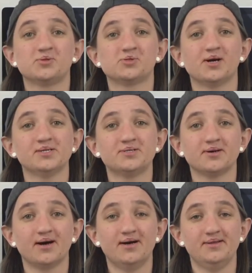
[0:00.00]
trust your
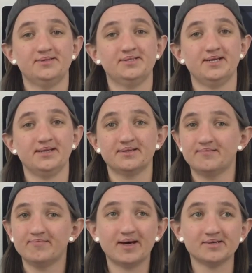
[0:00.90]
gut instinct.
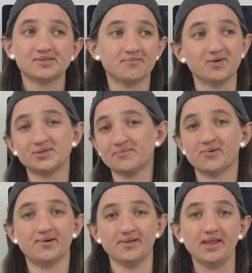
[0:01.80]
That is the most
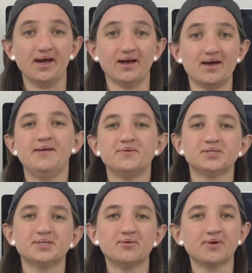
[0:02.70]
important thing. If you're
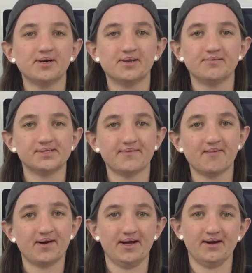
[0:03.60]
still really nervous
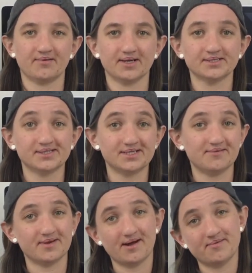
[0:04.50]
about buying on Craigslist
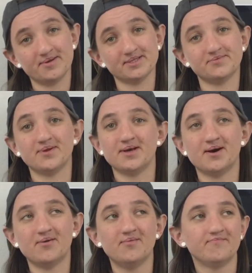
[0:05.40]
even after this
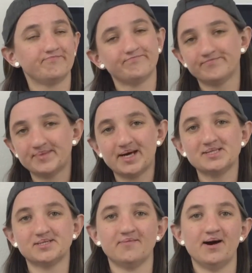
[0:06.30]
video,
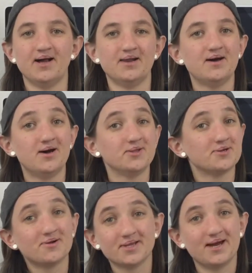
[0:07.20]
that's fine.
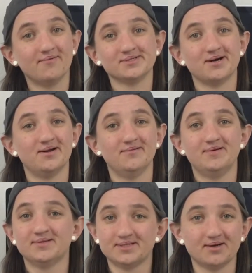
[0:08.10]
Turn to Amazon.
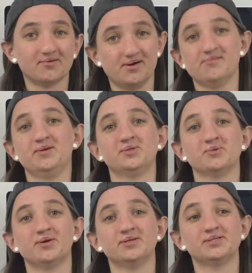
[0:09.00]
It's a great
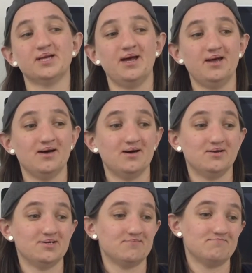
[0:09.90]
resource.
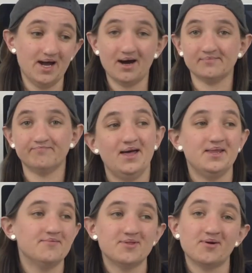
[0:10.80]
And yeah, and
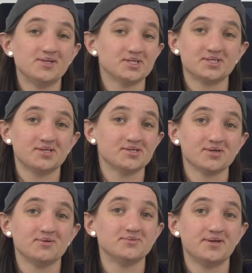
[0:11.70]
even though I just did this
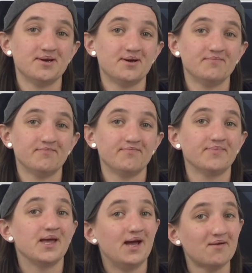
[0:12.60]
whole video,
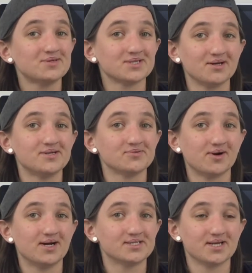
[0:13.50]
Amazon is where
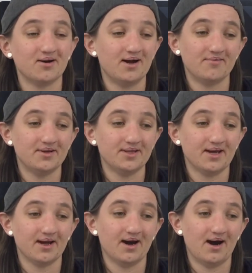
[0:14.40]
I sell
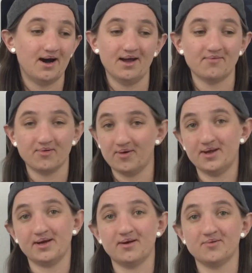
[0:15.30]
everything I ever want
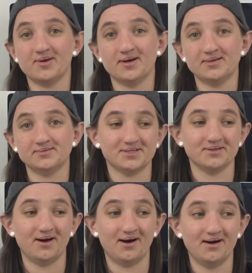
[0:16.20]
to get rid of. It's a
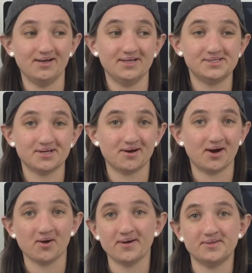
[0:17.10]
lot easier.
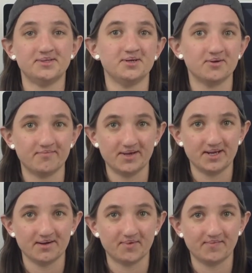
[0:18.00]
I don't have to deal with
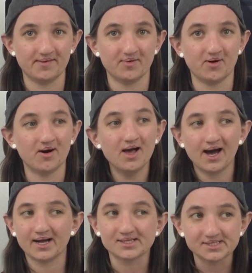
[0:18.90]
meeting up with people.
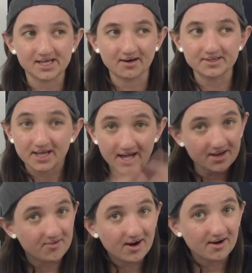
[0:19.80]
I can sell it to
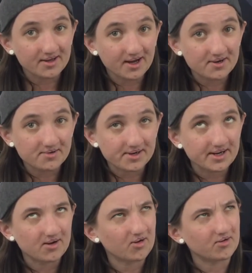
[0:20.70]
anywhere in the
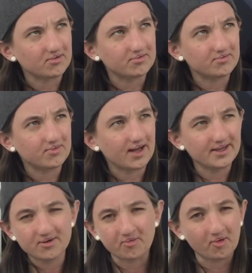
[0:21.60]
country or I
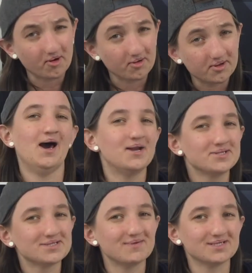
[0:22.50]
think world. And it
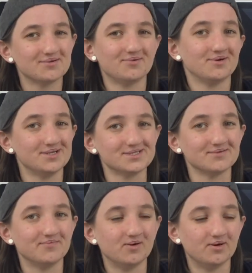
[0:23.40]
just makes it really
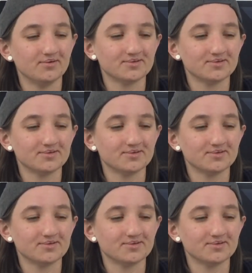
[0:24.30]
simple.